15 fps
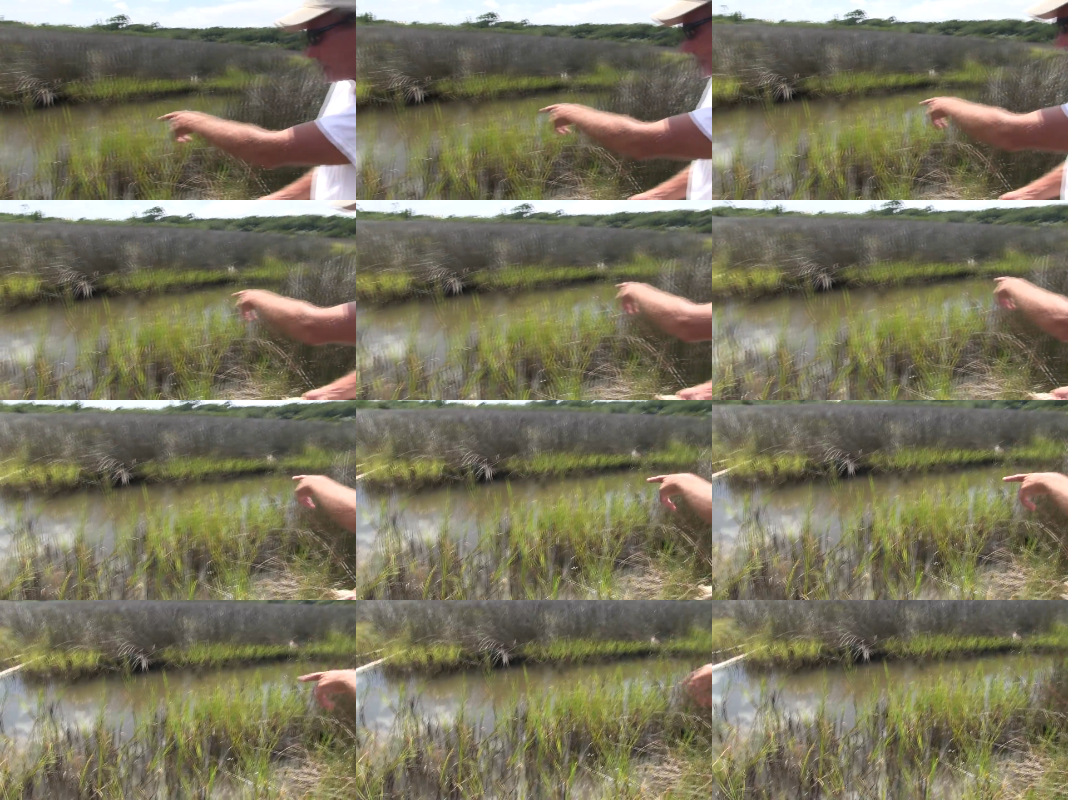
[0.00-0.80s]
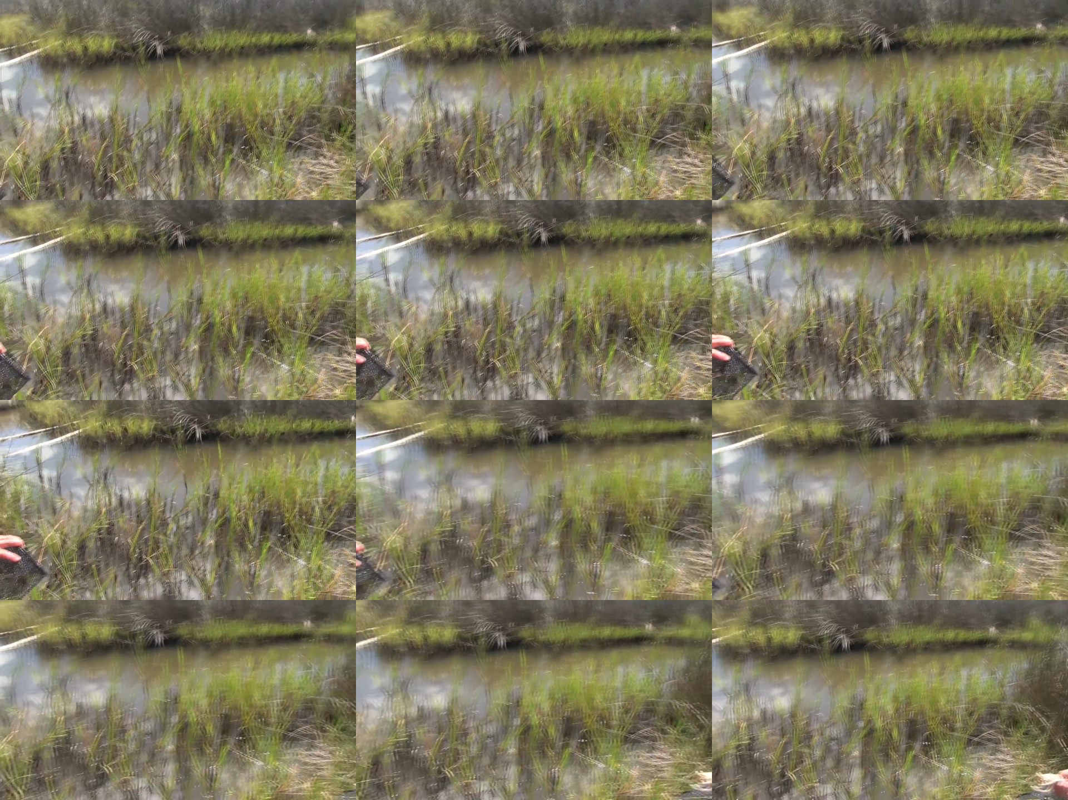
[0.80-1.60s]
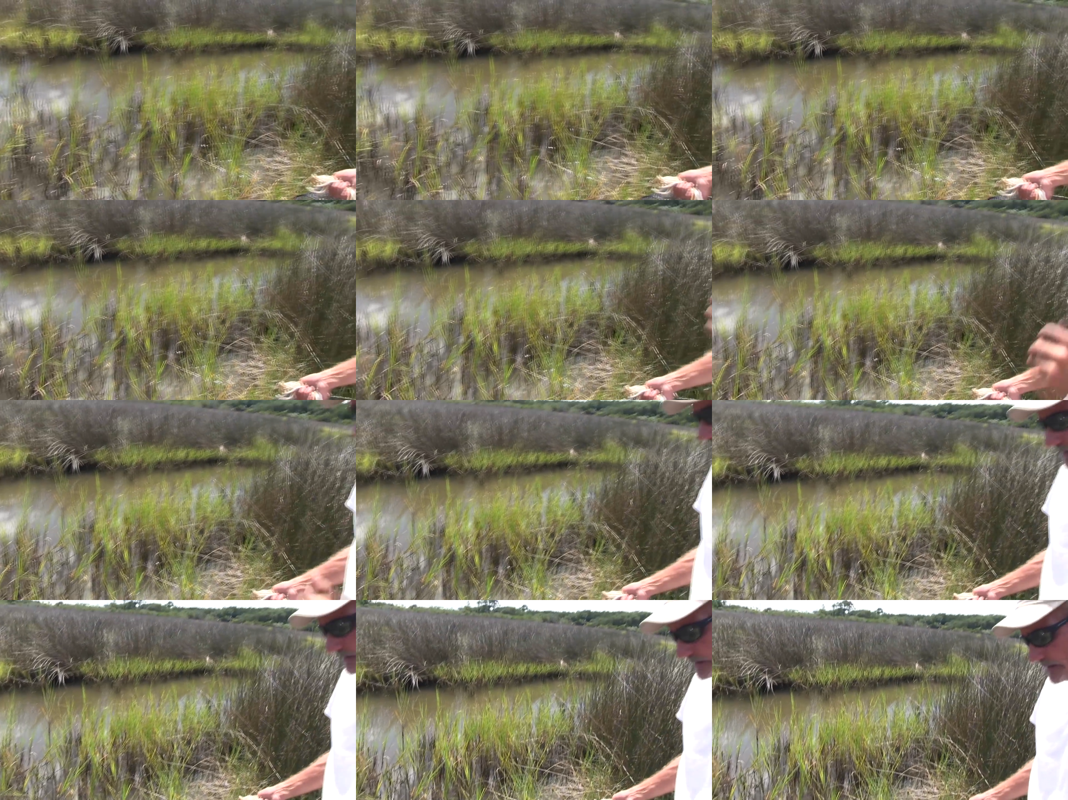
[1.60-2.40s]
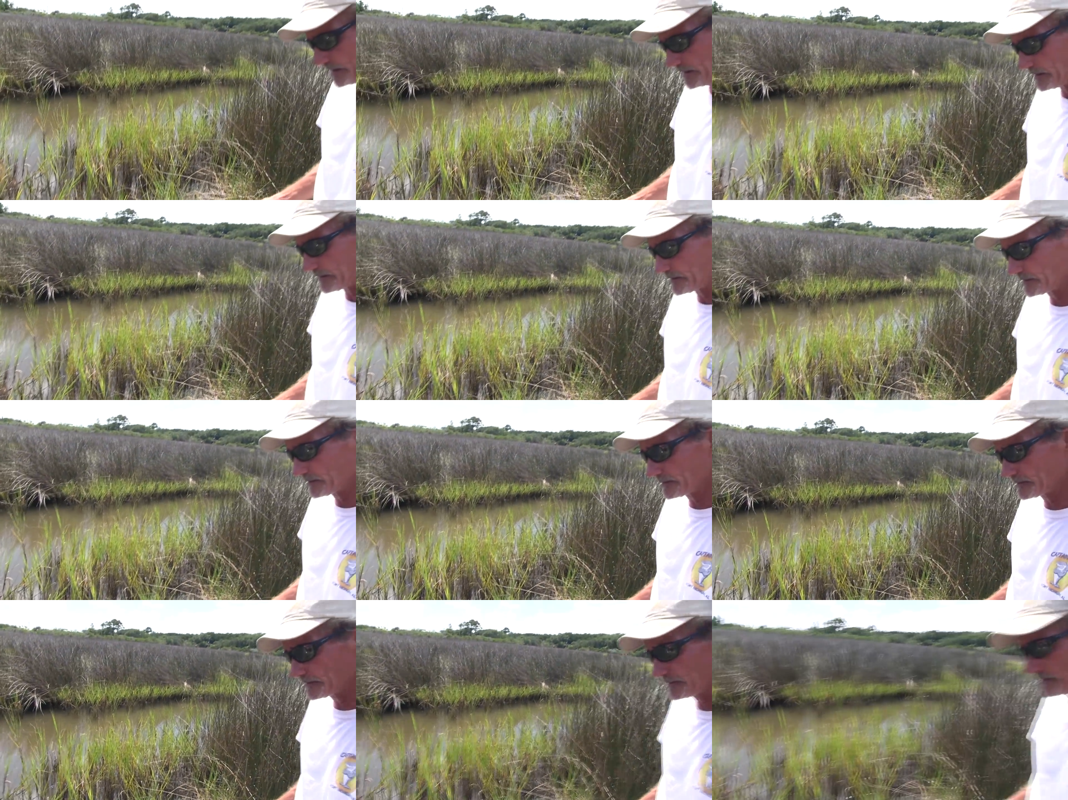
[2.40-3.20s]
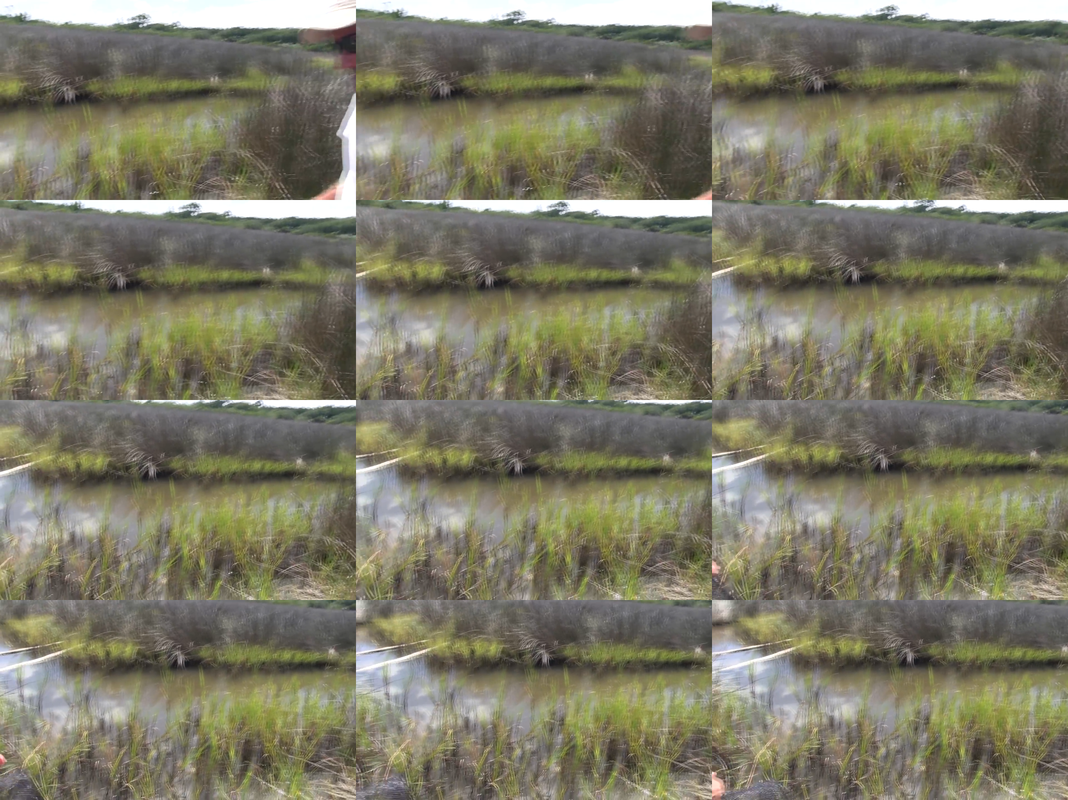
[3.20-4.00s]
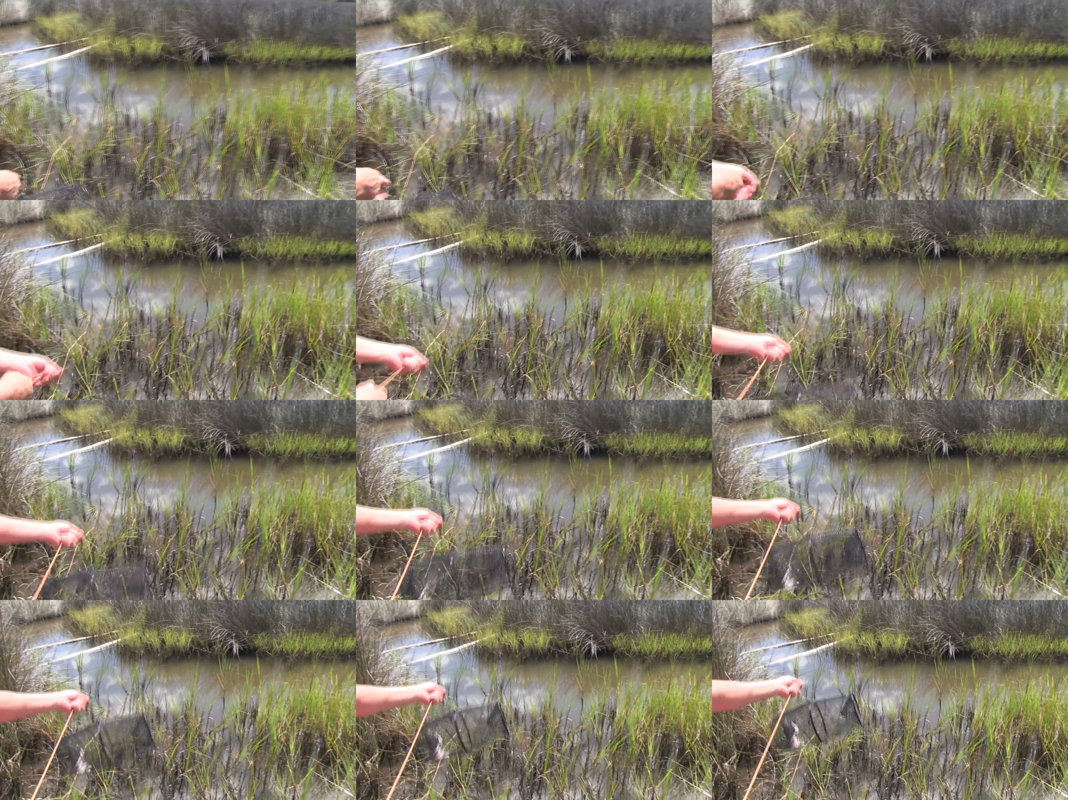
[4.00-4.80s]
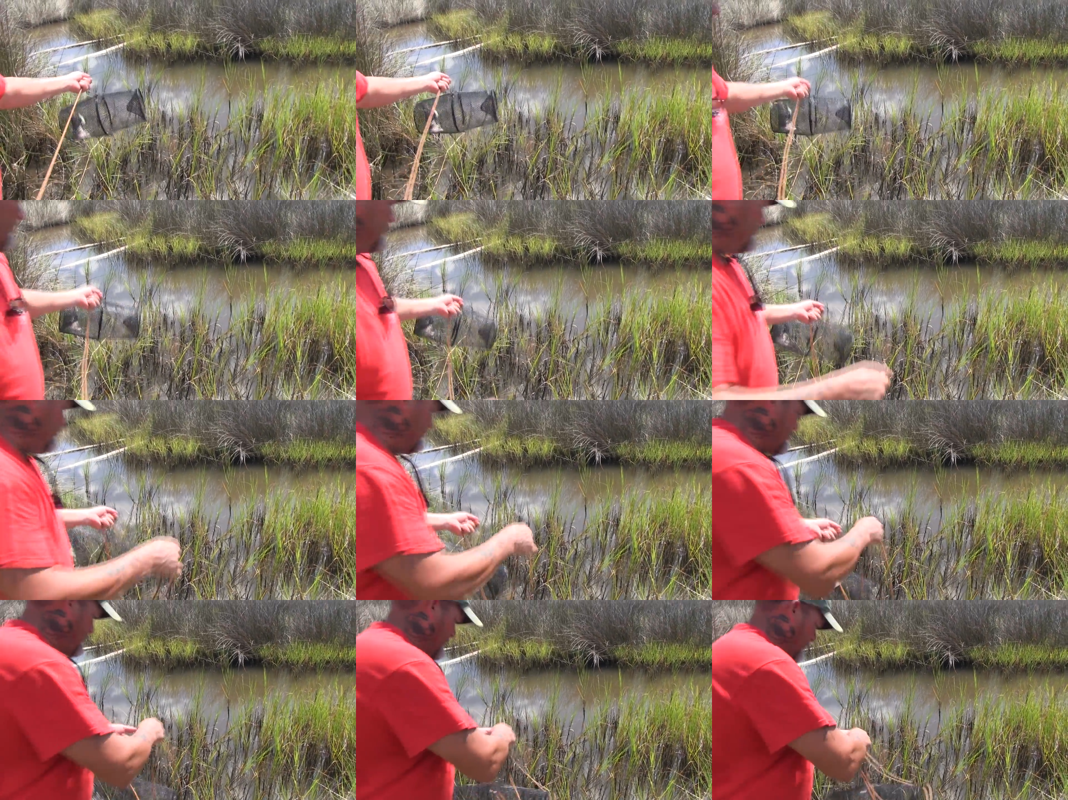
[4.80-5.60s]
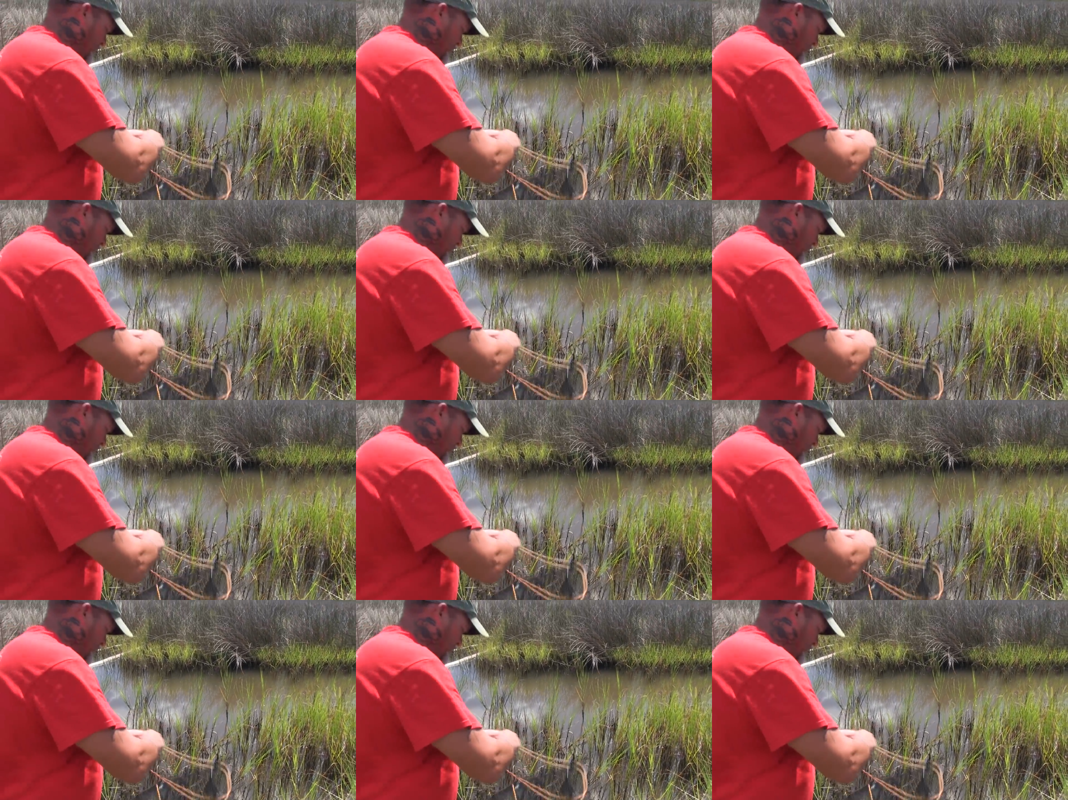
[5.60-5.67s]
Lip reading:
[unreadable: no face in view]